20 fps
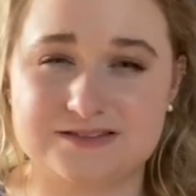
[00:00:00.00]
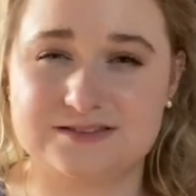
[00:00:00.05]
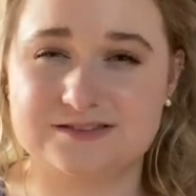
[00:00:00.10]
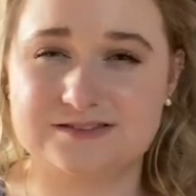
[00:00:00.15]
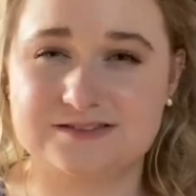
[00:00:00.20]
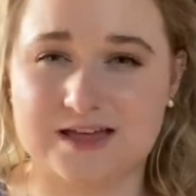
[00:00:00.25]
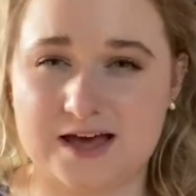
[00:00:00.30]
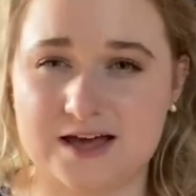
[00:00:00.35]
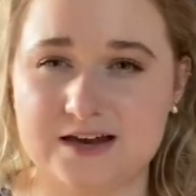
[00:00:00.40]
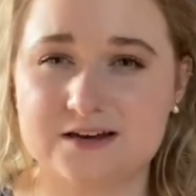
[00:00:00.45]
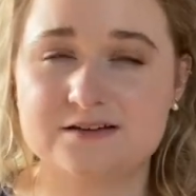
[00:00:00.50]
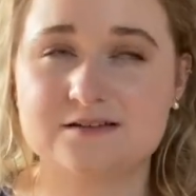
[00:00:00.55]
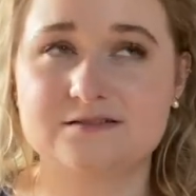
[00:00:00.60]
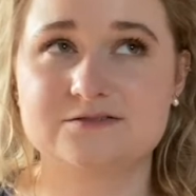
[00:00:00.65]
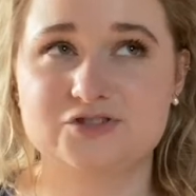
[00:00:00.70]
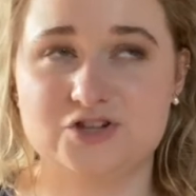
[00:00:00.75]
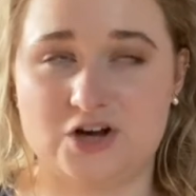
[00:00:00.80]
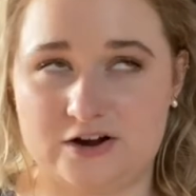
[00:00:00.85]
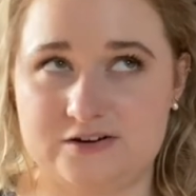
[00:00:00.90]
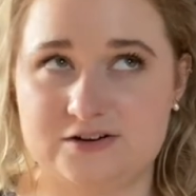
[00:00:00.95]
that
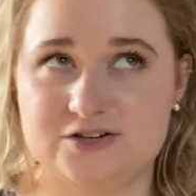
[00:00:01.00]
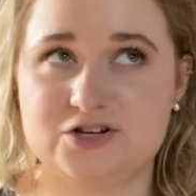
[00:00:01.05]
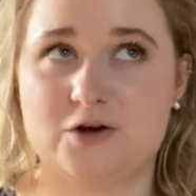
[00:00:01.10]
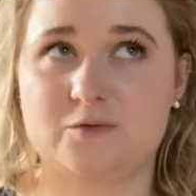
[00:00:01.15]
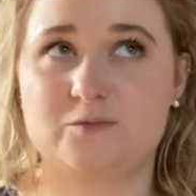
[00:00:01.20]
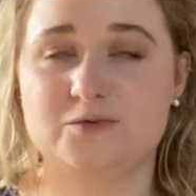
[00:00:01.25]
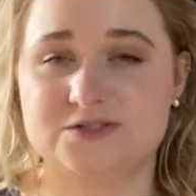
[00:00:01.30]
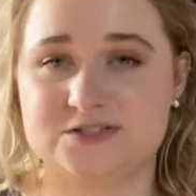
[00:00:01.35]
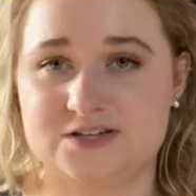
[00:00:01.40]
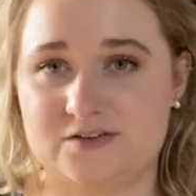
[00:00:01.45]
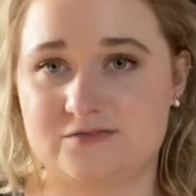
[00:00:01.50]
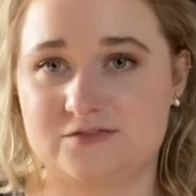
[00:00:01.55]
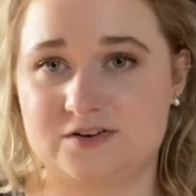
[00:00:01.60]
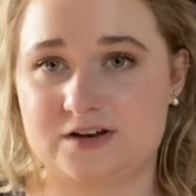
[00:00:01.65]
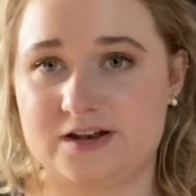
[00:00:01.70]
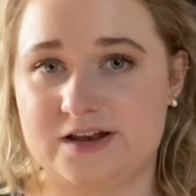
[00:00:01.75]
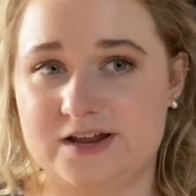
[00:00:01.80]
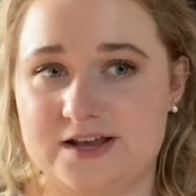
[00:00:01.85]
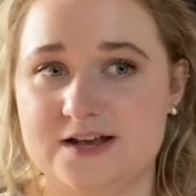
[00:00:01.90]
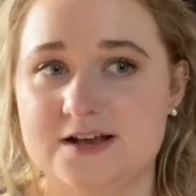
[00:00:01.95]
charity shop was
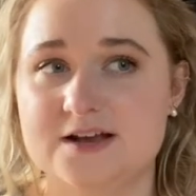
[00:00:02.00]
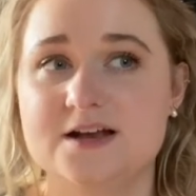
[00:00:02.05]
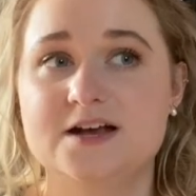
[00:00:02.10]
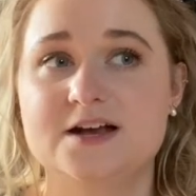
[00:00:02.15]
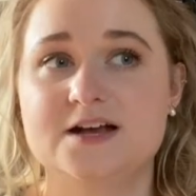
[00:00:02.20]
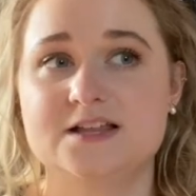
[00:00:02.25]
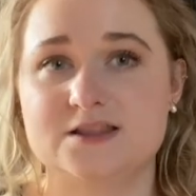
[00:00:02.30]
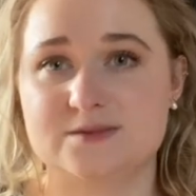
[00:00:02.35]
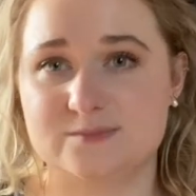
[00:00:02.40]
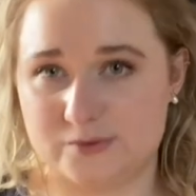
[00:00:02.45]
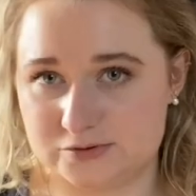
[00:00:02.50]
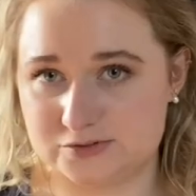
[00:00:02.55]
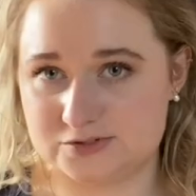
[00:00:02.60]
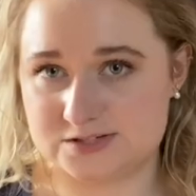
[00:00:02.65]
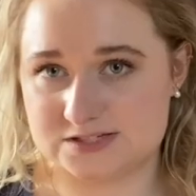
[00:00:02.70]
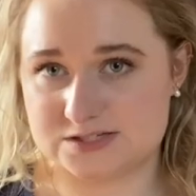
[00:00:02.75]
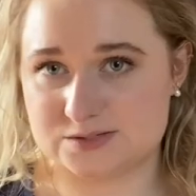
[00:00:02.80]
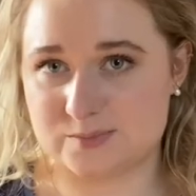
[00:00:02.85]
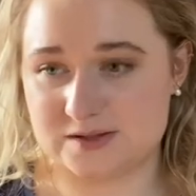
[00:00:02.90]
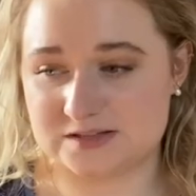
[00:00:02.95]
definitely the most
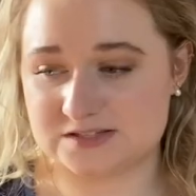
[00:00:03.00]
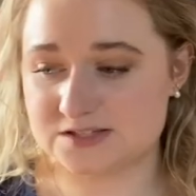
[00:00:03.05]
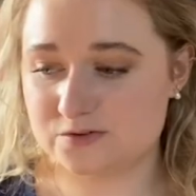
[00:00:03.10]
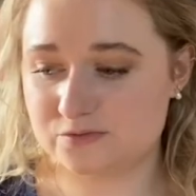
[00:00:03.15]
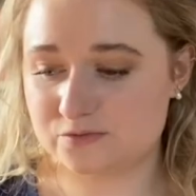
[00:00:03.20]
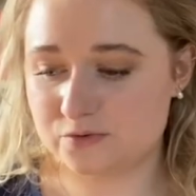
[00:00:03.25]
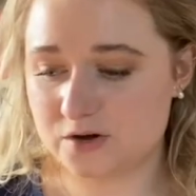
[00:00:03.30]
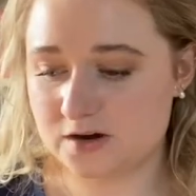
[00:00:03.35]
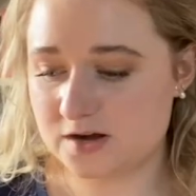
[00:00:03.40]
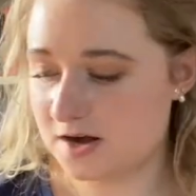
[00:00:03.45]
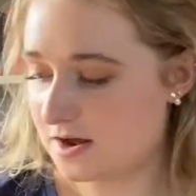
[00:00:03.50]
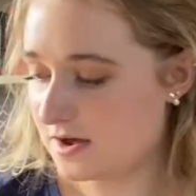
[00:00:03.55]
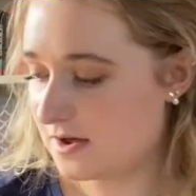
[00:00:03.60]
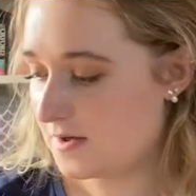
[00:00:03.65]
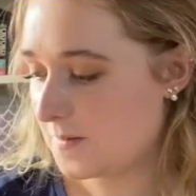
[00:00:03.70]
expensive one.